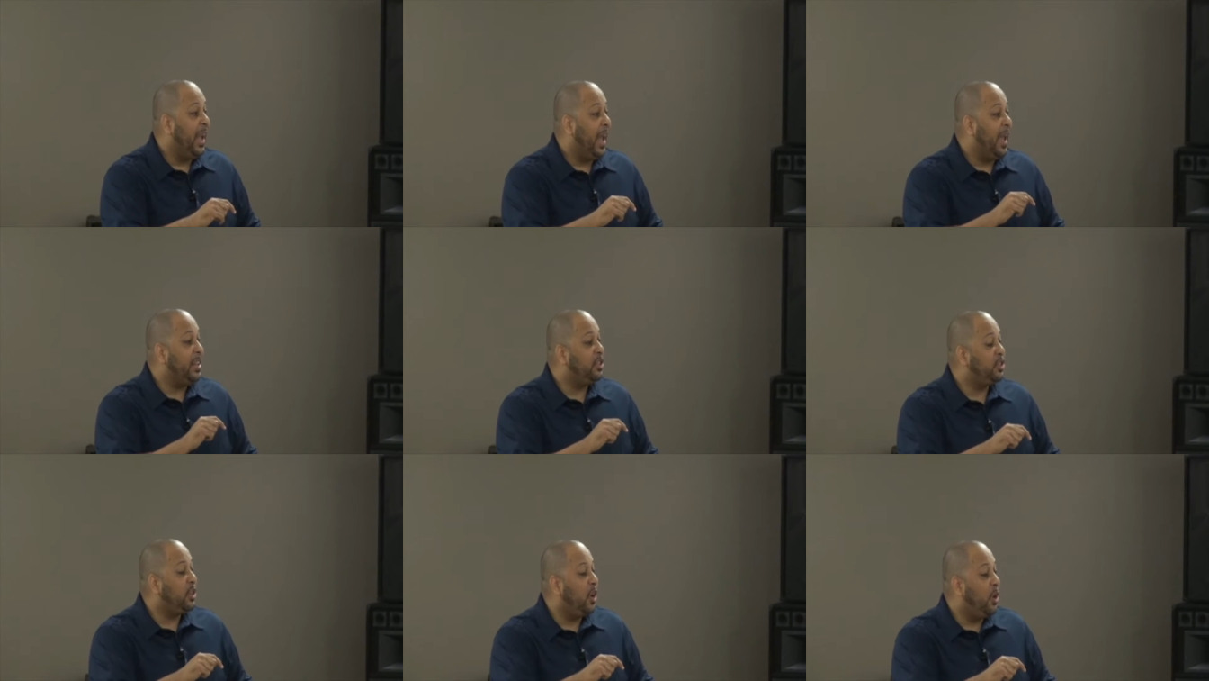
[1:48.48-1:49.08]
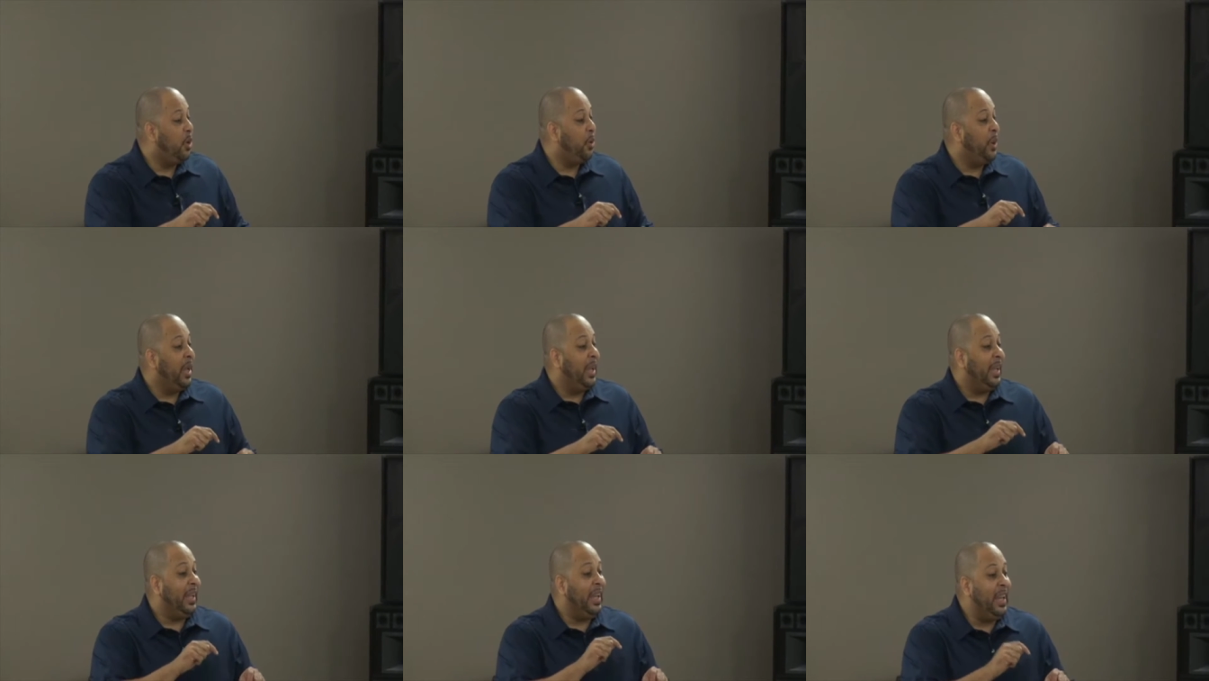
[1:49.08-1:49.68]
And so,
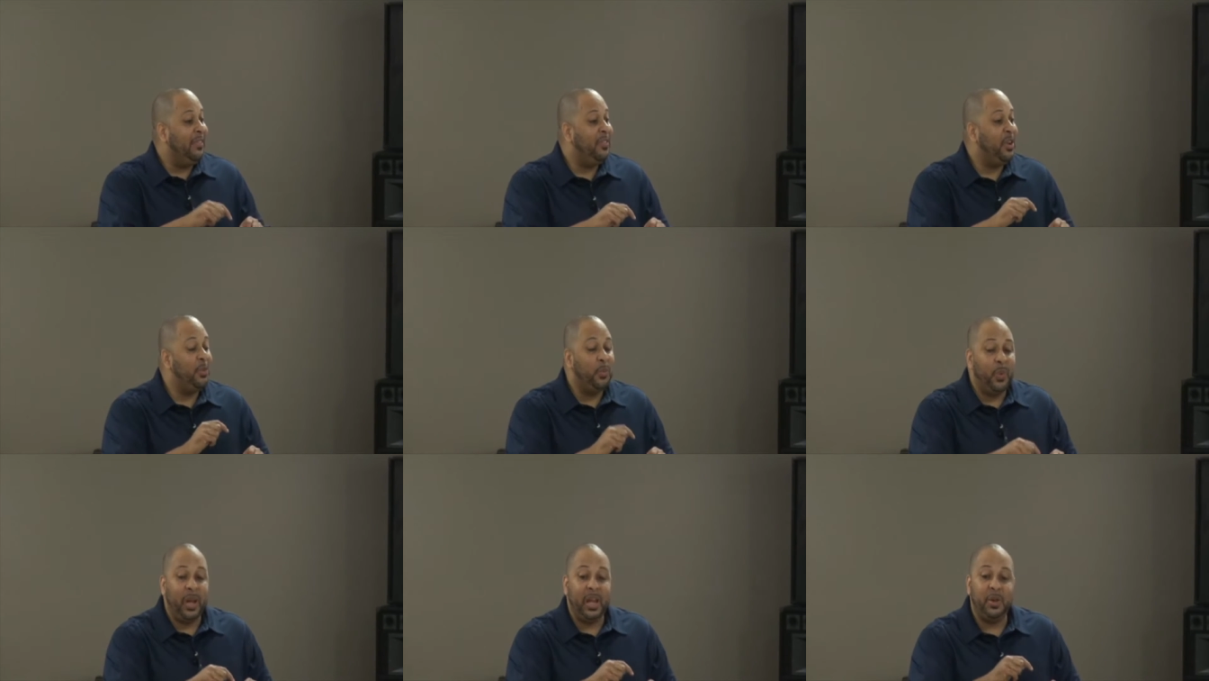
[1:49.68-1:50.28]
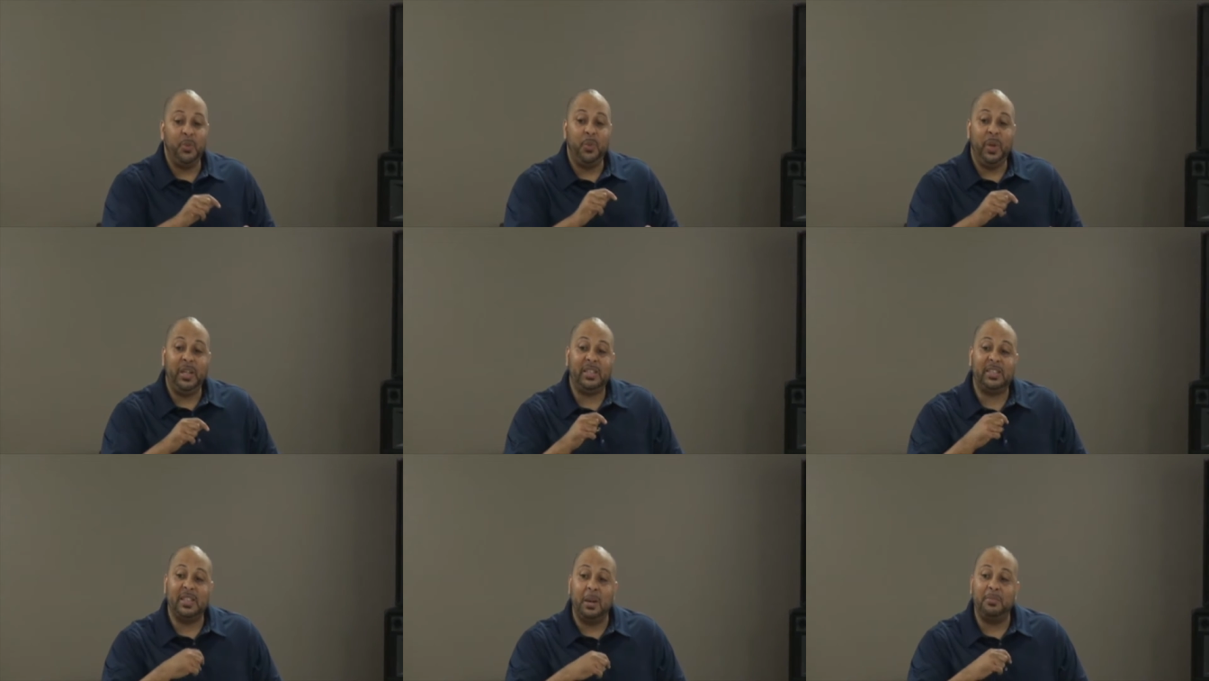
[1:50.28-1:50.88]
even when we
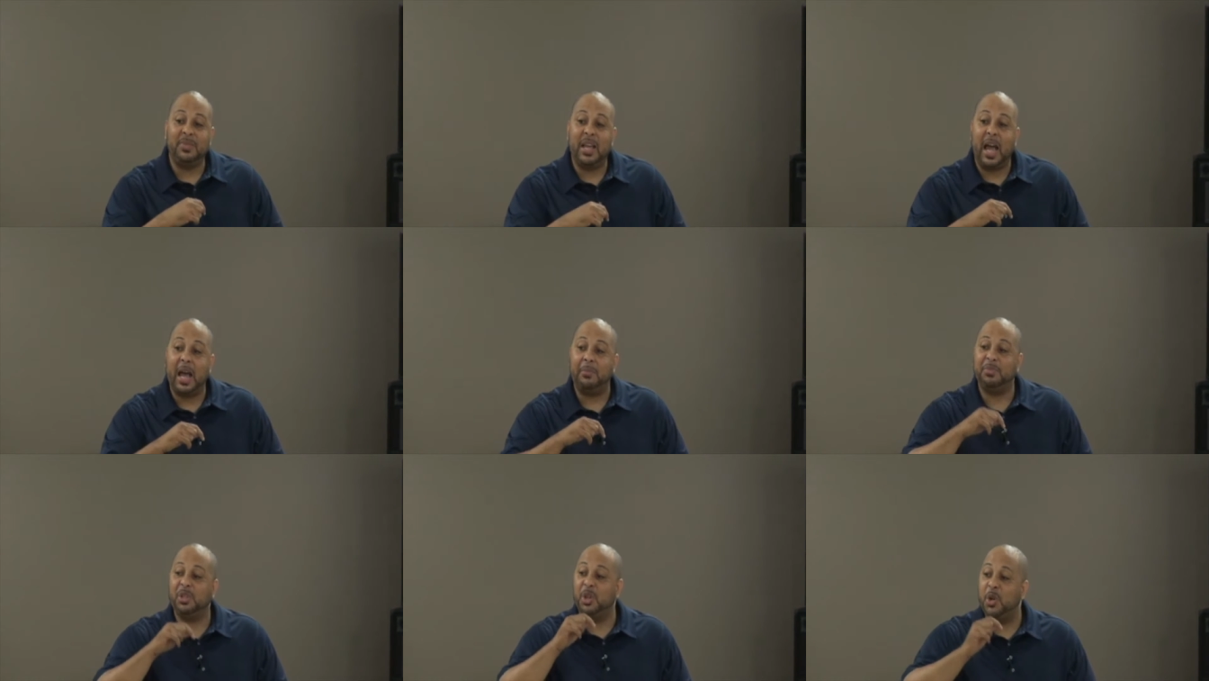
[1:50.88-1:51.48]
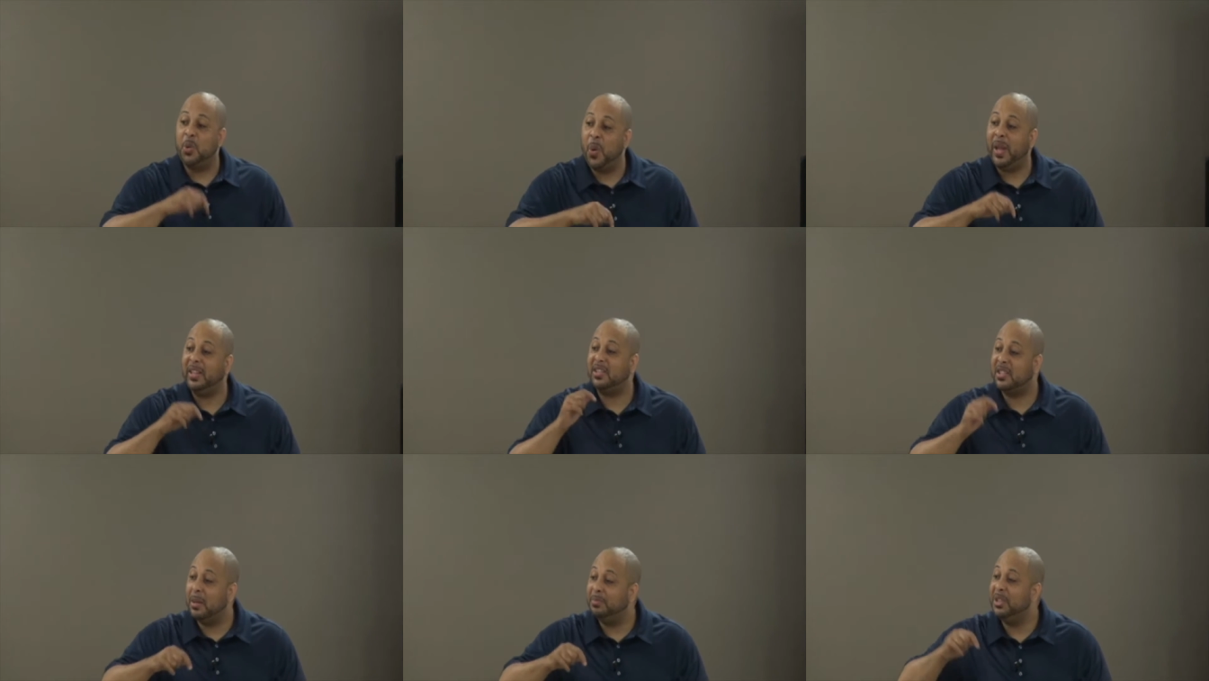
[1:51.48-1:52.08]
sometimes
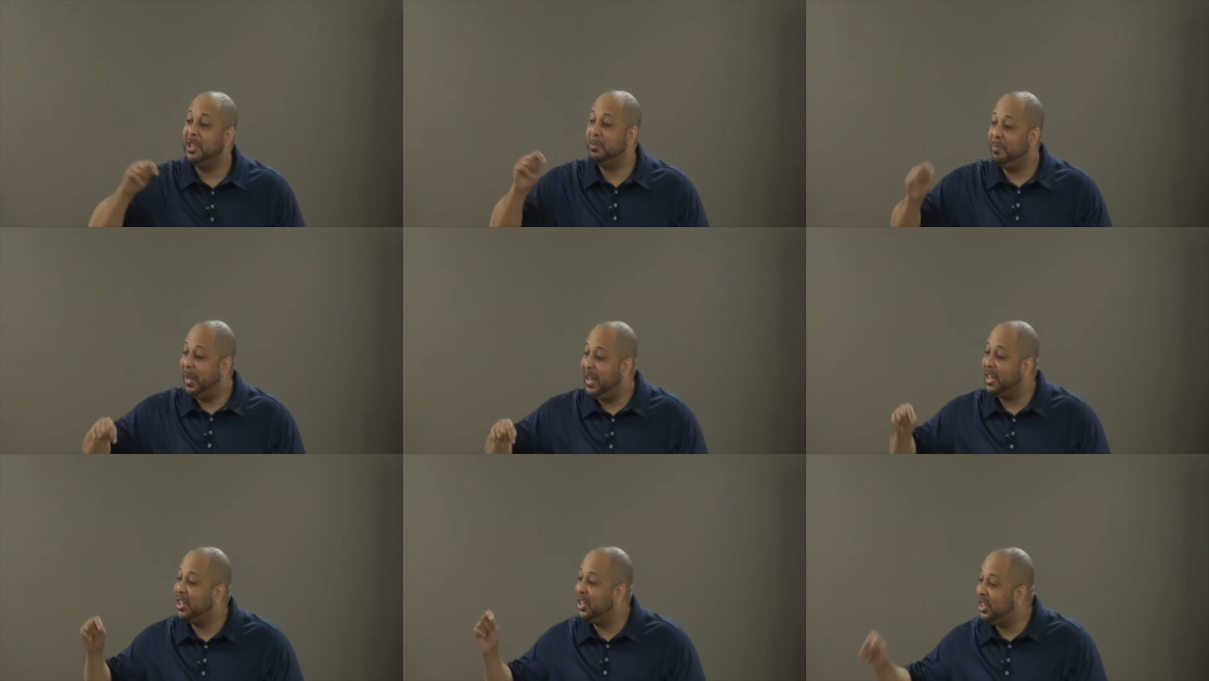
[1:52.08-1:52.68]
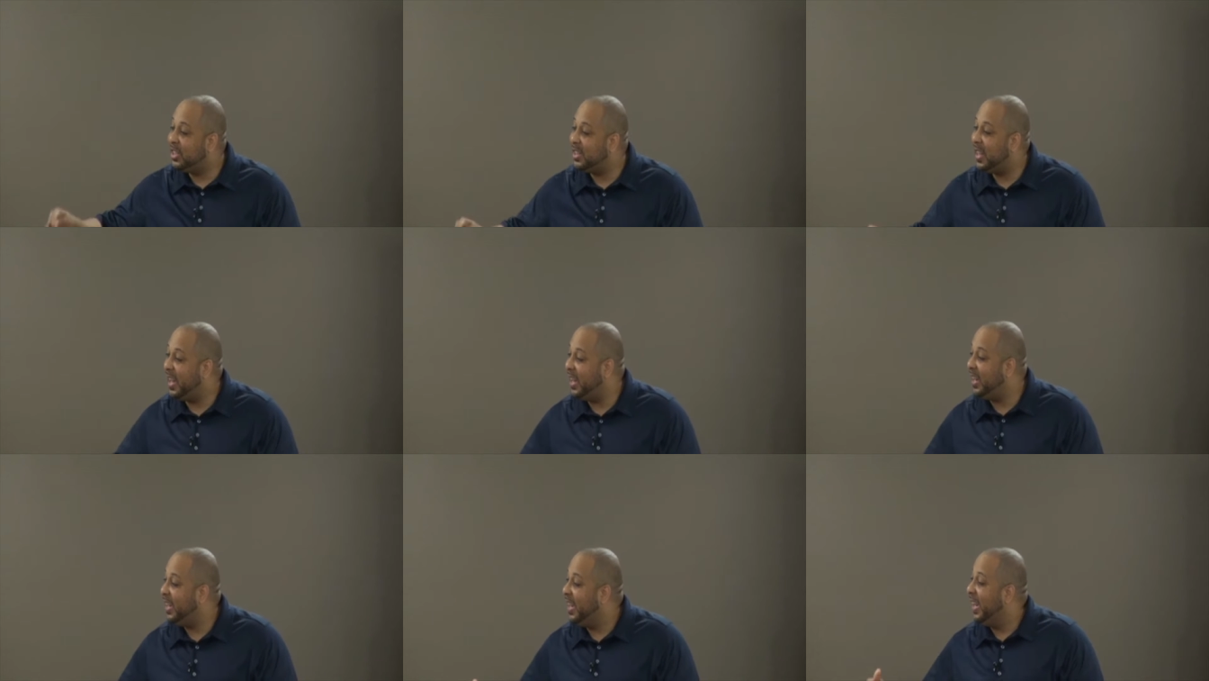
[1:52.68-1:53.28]
equate something to be a good
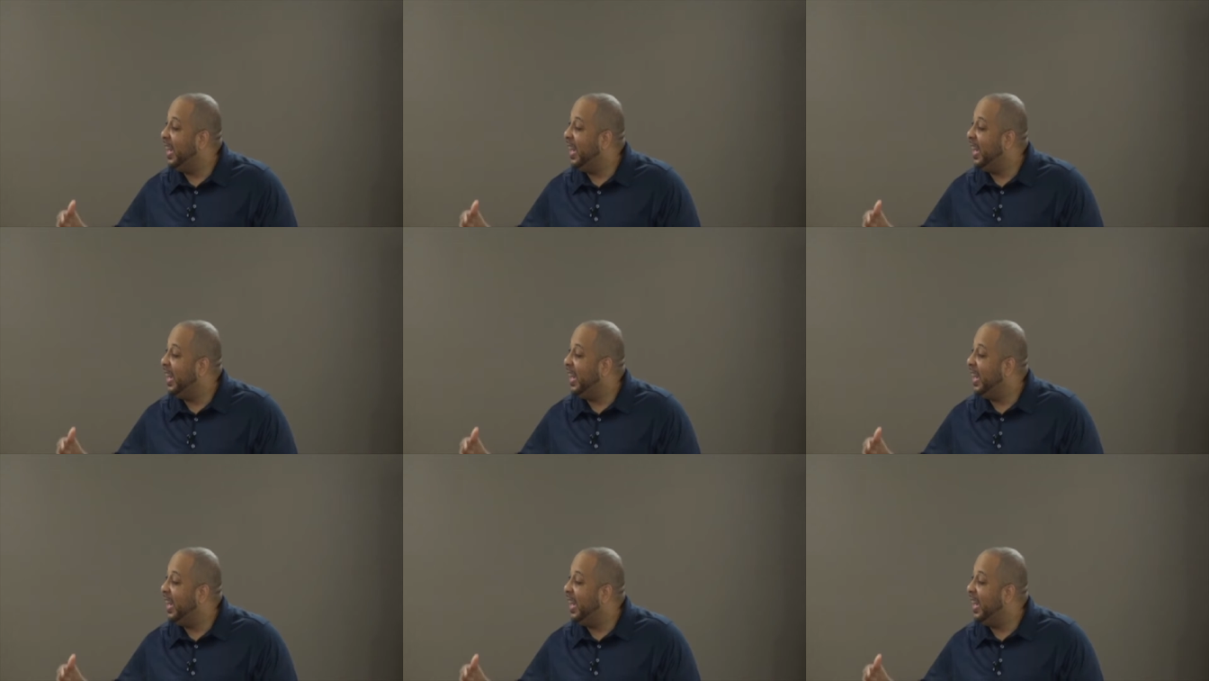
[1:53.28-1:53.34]
thing,